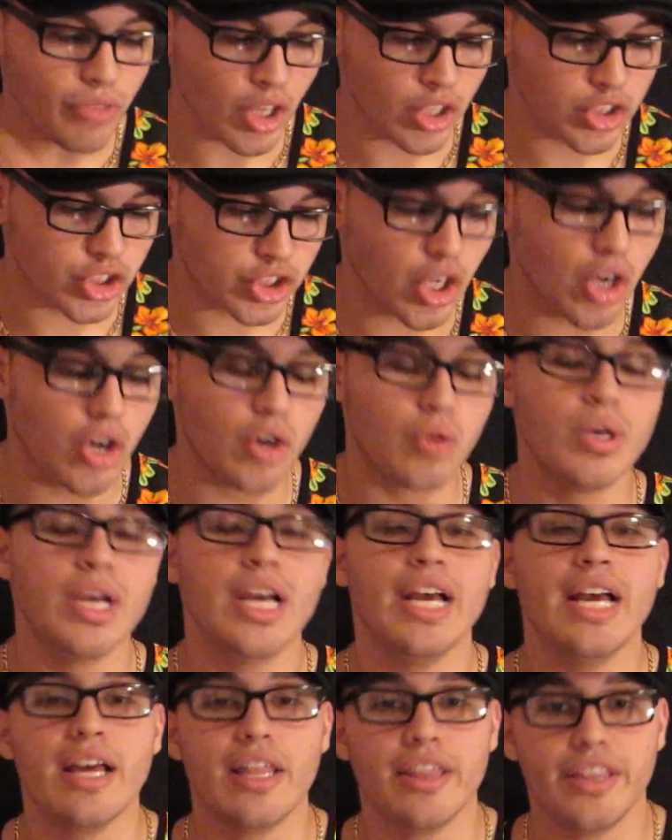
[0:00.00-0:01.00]
So
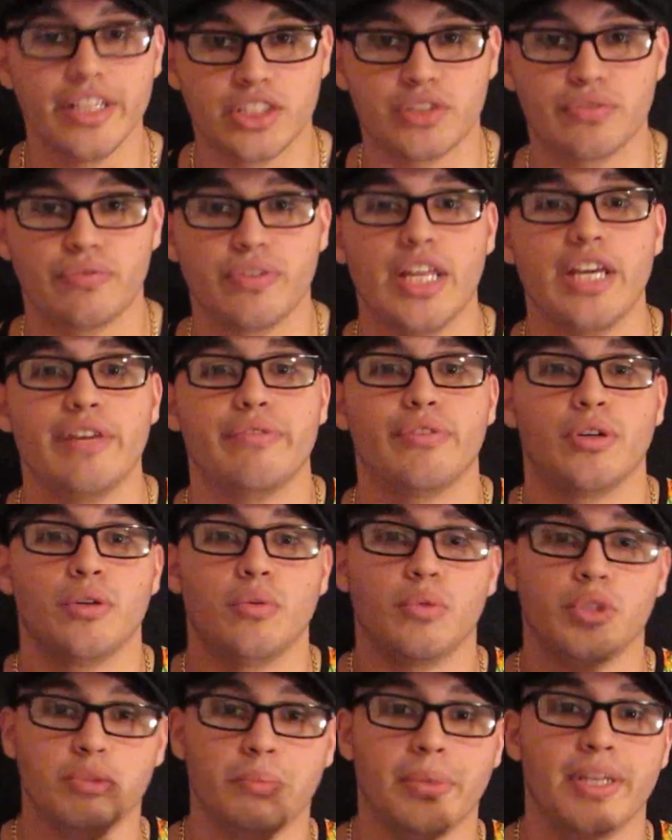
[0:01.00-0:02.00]
this flavor
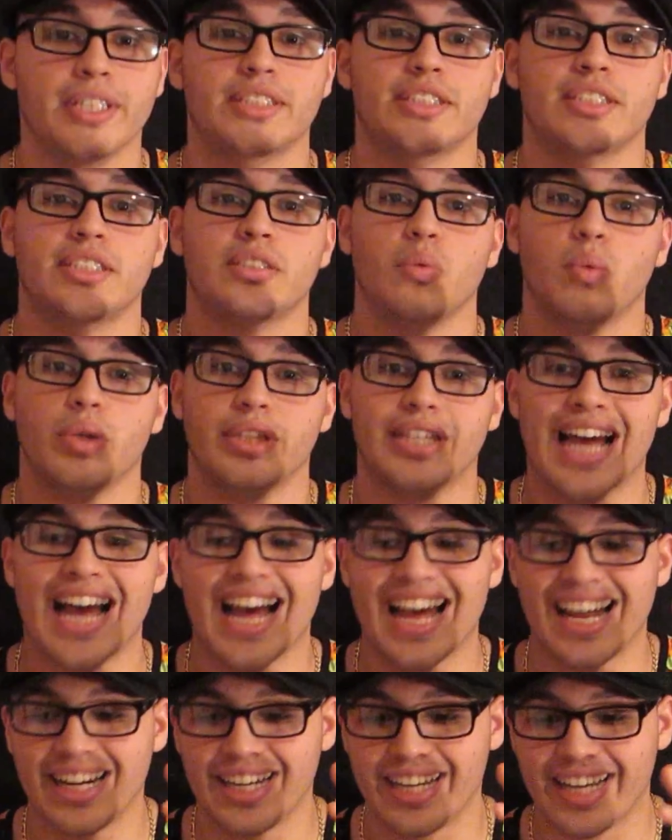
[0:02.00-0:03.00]
was mixed with
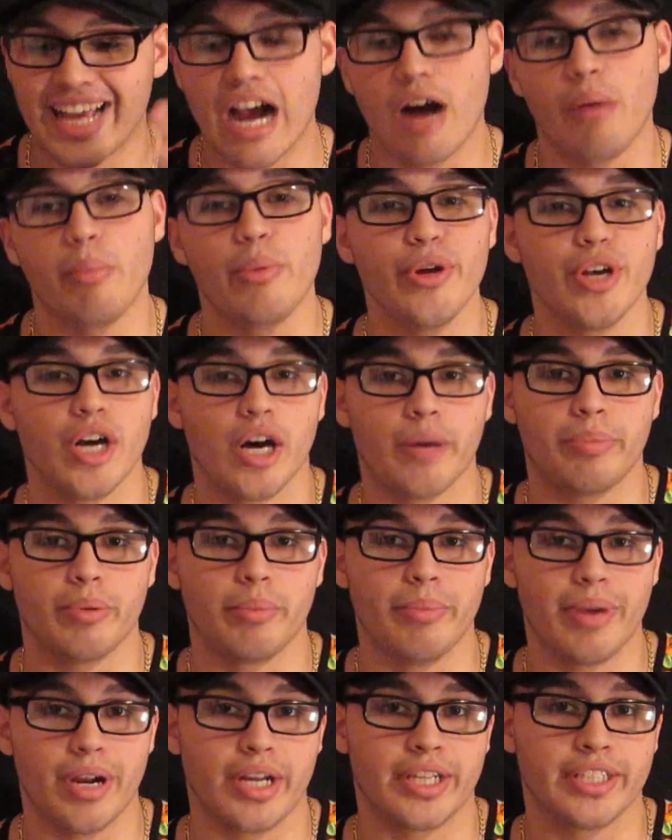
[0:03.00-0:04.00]
that Cowboy Up
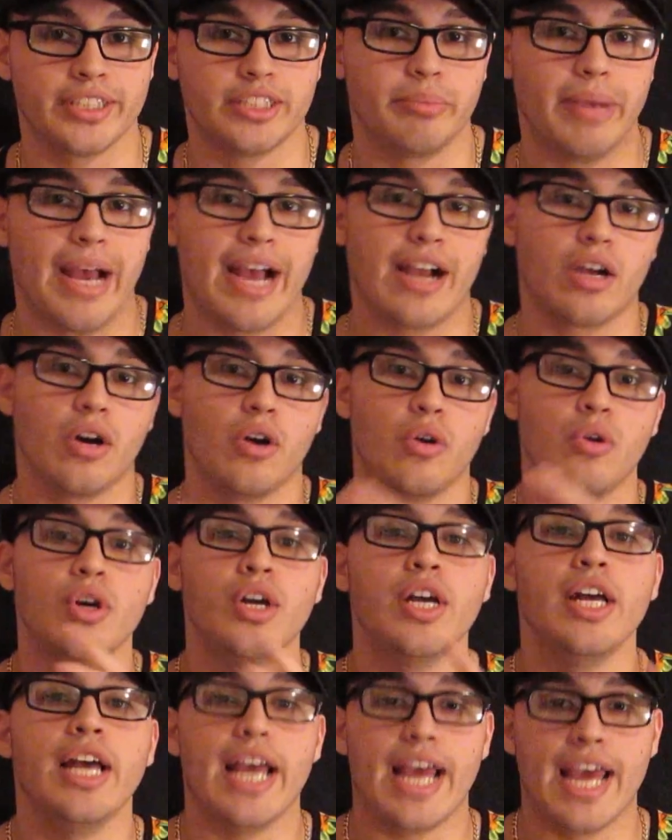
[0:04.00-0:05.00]
American tobacco
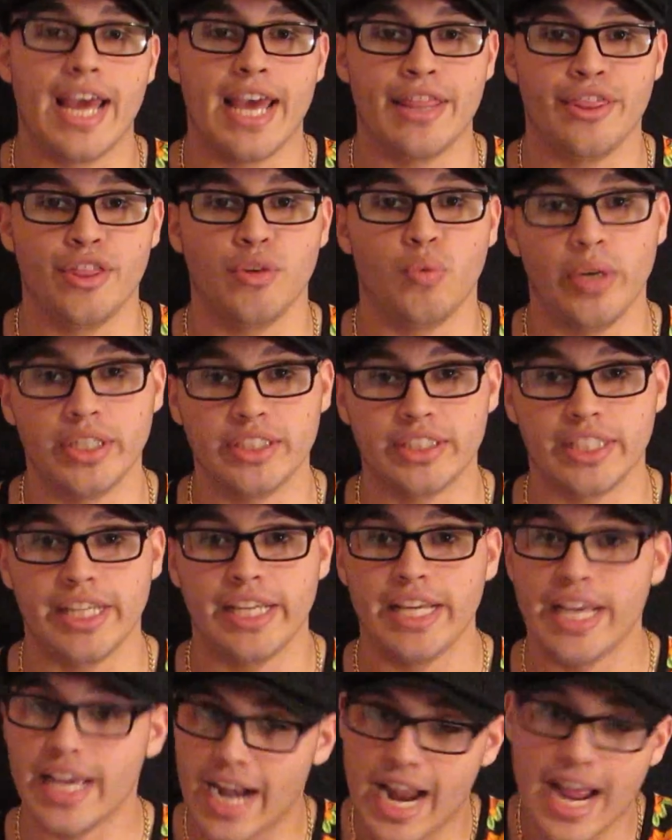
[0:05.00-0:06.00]
and the
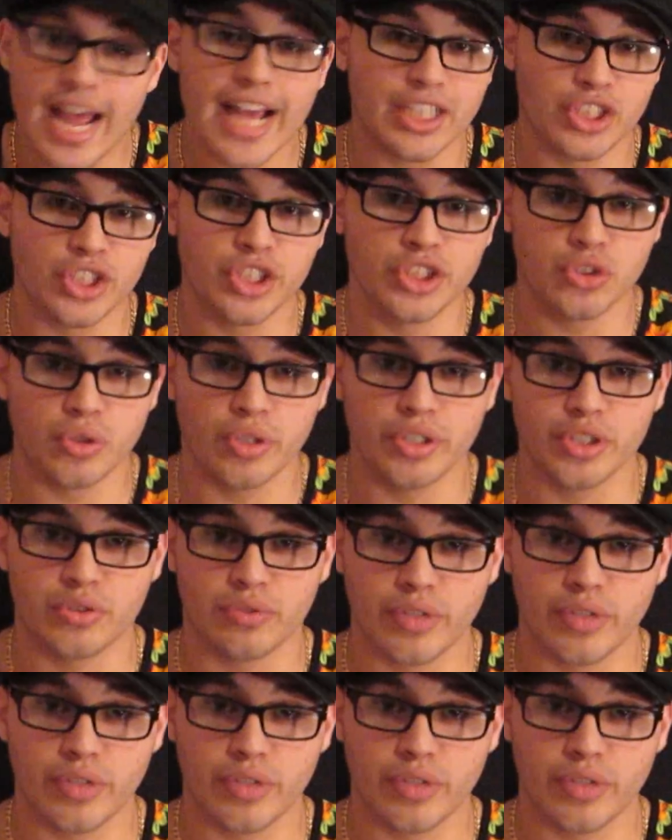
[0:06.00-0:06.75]
whiskey. And I actually enjoy this